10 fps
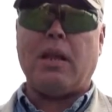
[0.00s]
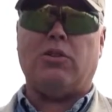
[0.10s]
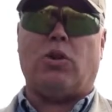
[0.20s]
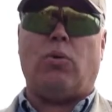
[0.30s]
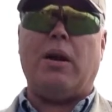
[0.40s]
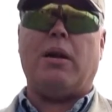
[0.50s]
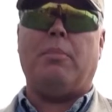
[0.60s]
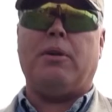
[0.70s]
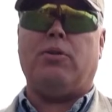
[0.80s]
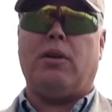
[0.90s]
So what I'm
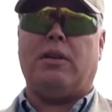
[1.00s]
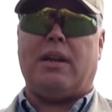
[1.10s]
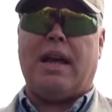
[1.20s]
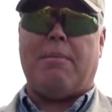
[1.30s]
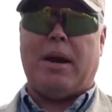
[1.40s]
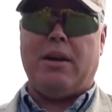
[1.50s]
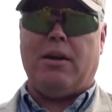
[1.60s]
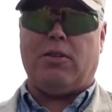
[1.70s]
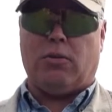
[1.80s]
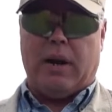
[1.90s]
going to be doing today, I'm out
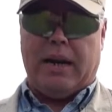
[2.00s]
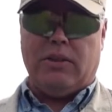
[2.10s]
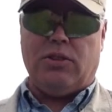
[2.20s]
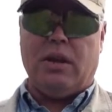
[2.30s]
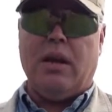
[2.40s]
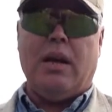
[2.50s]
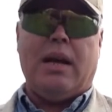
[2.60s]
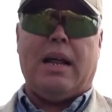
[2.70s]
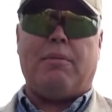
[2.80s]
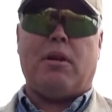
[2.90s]
here at the range,
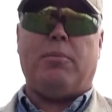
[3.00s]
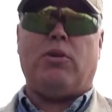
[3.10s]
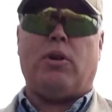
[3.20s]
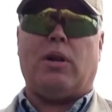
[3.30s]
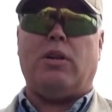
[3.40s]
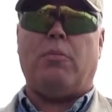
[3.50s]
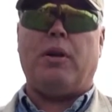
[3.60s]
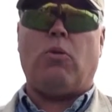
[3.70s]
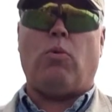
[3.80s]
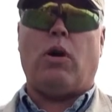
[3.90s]
and I'm going to be doing a little
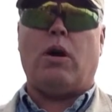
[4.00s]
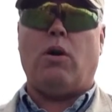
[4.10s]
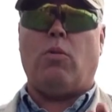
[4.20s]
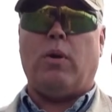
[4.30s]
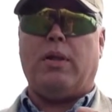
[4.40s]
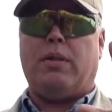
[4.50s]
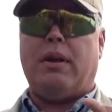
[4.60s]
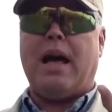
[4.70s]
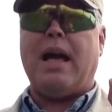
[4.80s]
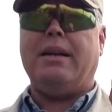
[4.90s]
bit of work with
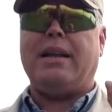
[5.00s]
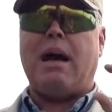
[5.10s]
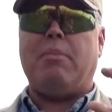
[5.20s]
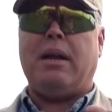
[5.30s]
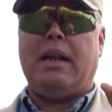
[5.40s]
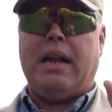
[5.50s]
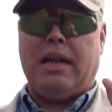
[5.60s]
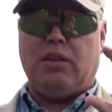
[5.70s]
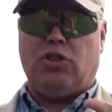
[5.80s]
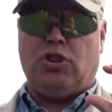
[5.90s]
non-dominant
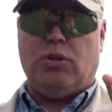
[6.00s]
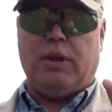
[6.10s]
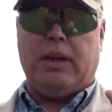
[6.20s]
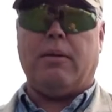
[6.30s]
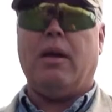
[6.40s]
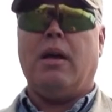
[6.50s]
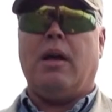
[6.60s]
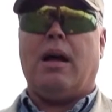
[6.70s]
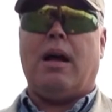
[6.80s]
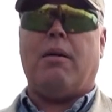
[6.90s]
hand shooting.
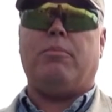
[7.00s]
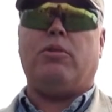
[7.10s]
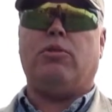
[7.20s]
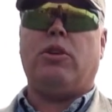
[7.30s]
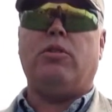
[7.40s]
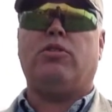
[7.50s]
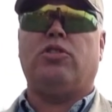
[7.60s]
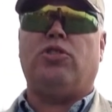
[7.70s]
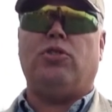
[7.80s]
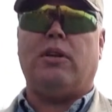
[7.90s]
You'll notice
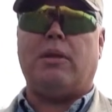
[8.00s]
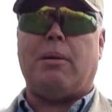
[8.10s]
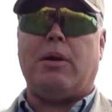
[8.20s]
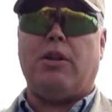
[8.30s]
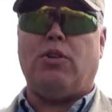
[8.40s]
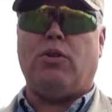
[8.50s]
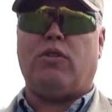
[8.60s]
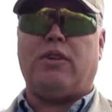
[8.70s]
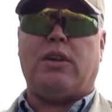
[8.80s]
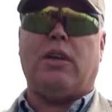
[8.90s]
the shooting that I'm going to do
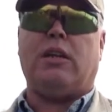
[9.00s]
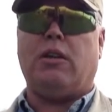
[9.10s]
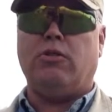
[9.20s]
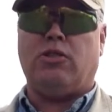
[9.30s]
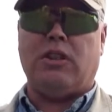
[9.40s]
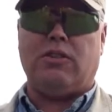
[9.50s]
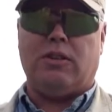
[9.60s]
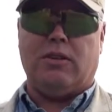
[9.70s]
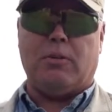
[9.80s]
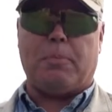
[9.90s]
is fairly close
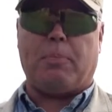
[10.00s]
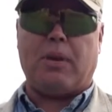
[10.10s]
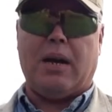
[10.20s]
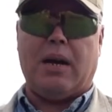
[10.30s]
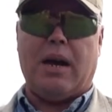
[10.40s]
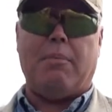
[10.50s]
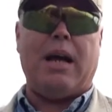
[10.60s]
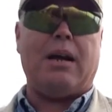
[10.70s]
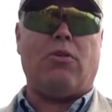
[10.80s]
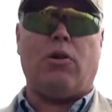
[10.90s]
distance. I'm
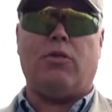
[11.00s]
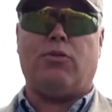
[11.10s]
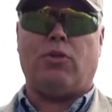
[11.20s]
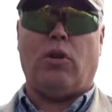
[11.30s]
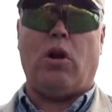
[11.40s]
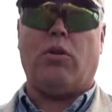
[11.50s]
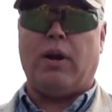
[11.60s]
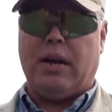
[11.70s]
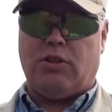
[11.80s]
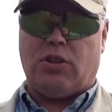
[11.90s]
not going for long
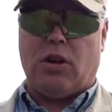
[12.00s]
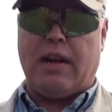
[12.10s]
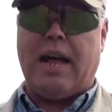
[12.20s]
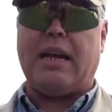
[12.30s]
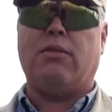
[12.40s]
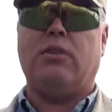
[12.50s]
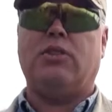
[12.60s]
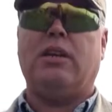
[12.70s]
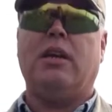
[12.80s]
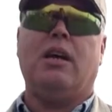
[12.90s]
range target
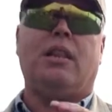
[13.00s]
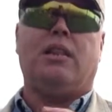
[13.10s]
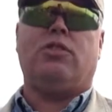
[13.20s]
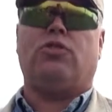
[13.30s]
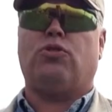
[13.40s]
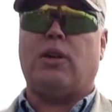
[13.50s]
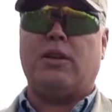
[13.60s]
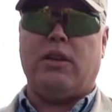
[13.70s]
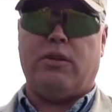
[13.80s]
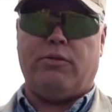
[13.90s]
accuracy. This is
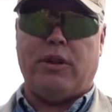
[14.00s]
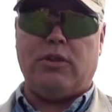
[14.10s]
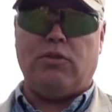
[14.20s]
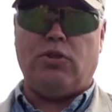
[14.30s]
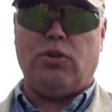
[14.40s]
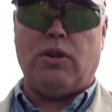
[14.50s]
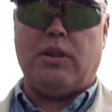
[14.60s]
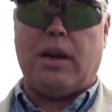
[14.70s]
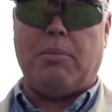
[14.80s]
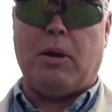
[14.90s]
strictly defensive
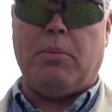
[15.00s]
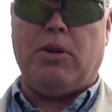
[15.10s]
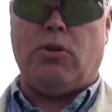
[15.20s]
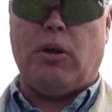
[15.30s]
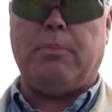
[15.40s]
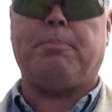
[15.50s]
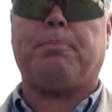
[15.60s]
shooting that I'm going to be doing.